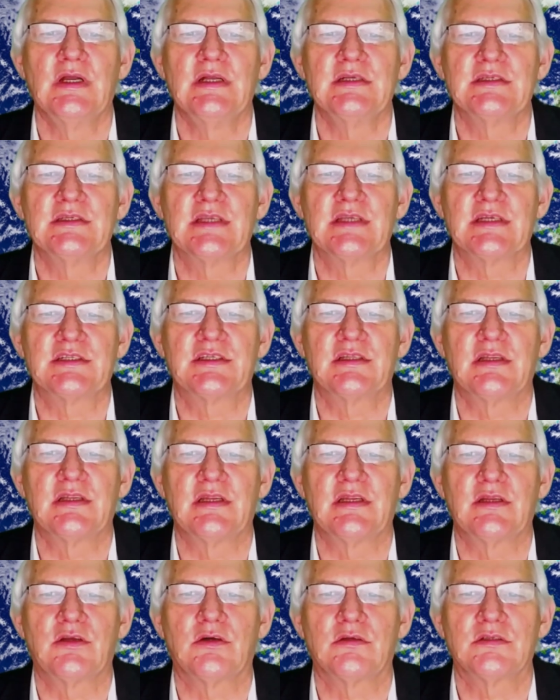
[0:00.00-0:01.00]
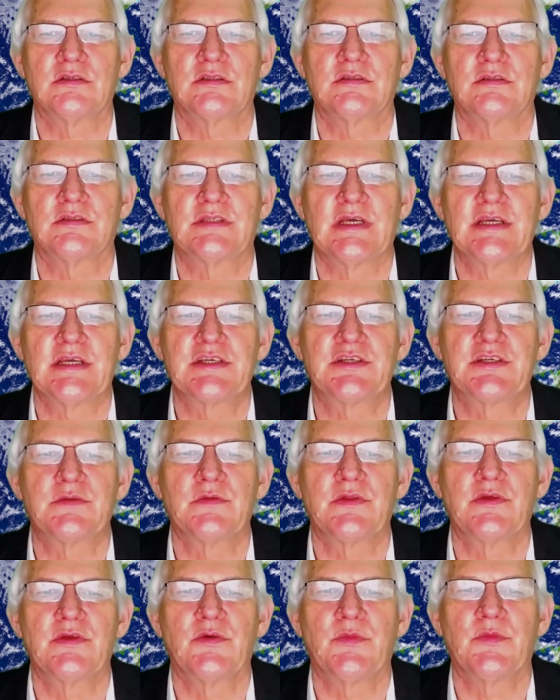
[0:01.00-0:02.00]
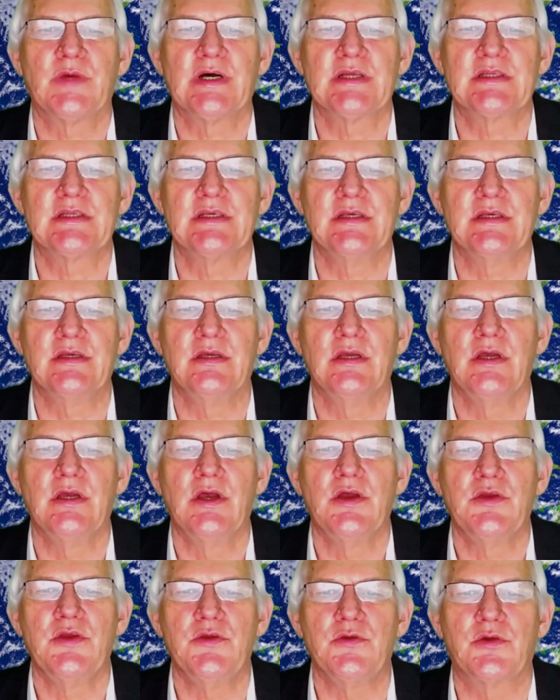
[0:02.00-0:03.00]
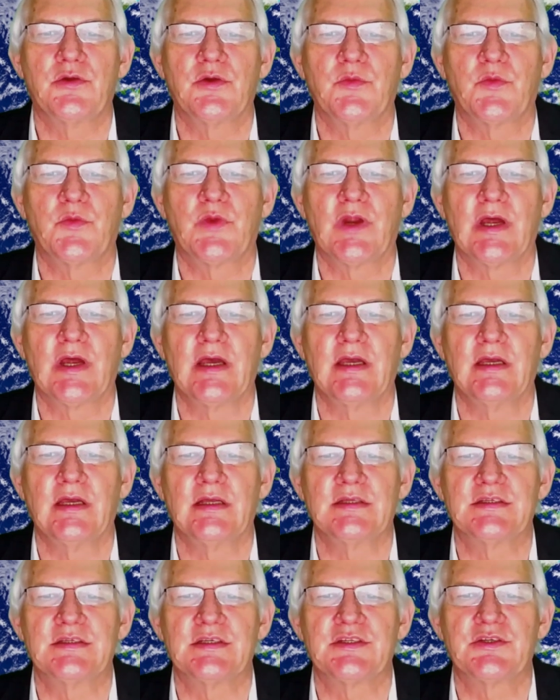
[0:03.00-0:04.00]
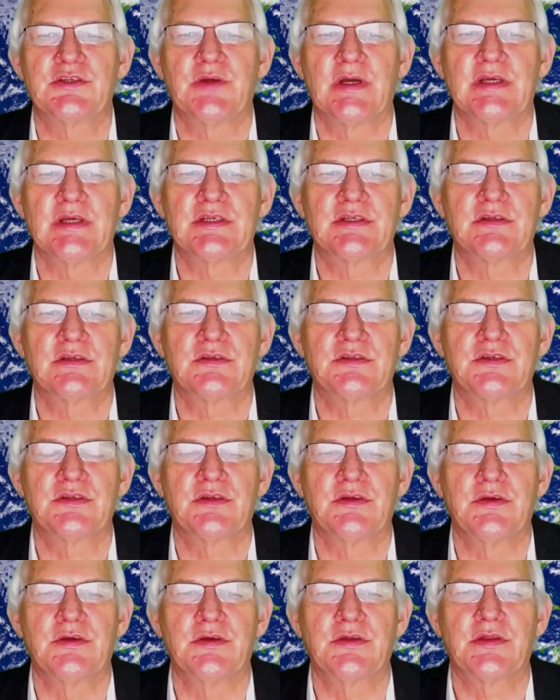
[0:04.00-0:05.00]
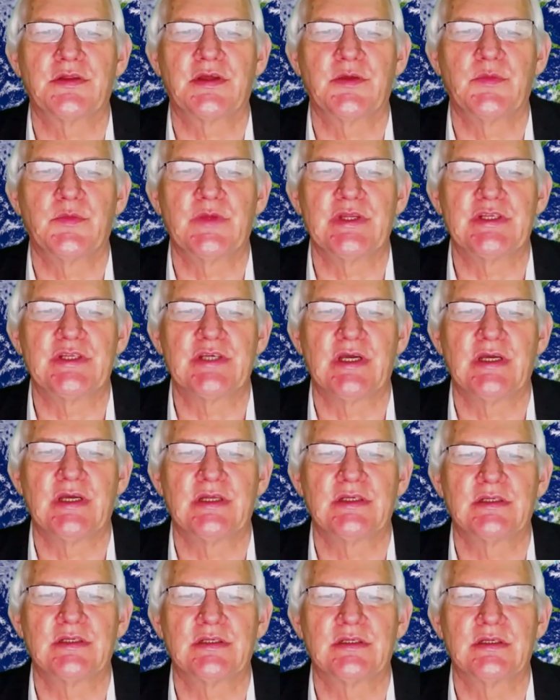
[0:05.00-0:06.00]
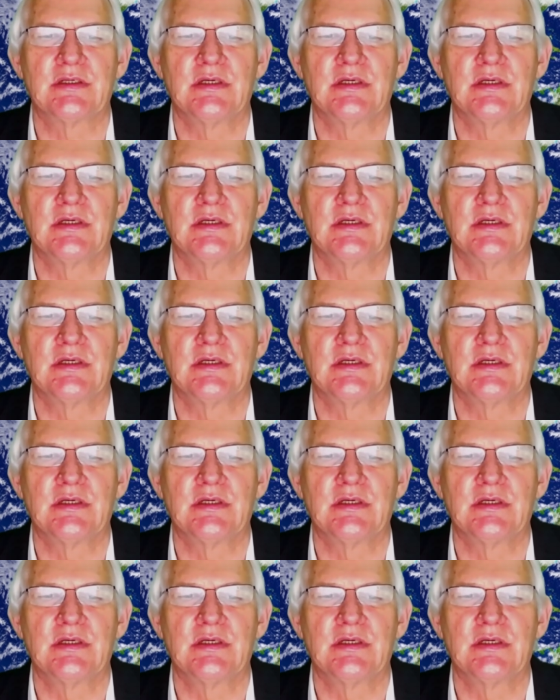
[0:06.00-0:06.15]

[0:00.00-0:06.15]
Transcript: such that in consultation with the Almighty you can pray and situations on earth can be changed.